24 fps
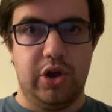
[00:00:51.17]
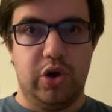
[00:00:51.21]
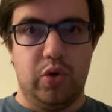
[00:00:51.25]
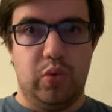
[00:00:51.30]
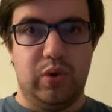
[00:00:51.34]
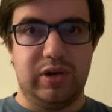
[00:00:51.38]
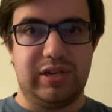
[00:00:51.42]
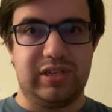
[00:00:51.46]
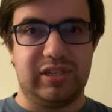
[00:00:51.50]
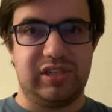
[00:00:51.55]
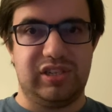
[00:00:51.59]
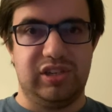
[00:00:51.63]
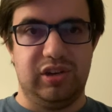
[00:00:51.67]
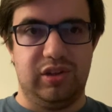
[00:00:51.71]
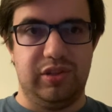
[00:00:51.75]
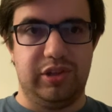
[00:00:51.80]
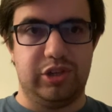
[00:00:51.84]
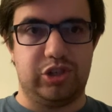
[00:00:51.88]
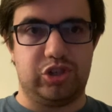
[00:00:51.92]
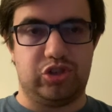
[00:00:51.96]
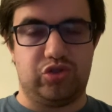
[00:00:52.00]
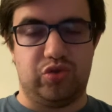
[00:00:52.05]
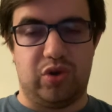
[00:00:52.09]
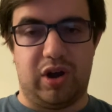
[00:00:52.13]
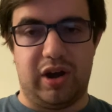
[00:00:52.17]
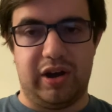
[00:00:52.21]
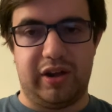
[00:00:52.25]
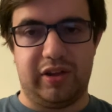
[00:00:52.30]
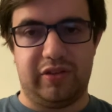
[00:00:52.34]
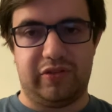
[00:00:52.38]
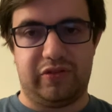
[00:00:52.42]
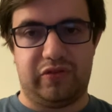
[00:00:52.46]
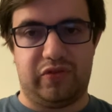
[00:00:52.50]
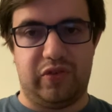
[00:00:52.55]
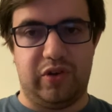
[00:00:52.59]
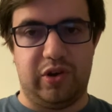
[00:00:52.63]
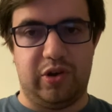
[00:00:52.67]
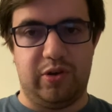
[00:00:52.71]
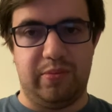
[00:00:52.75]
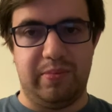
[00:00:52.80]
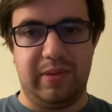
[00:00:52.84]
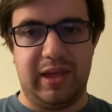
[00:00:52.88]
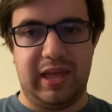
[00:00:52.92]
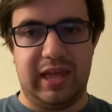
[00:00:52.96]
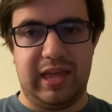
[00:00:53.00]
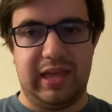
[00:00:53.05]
which is still the strongest film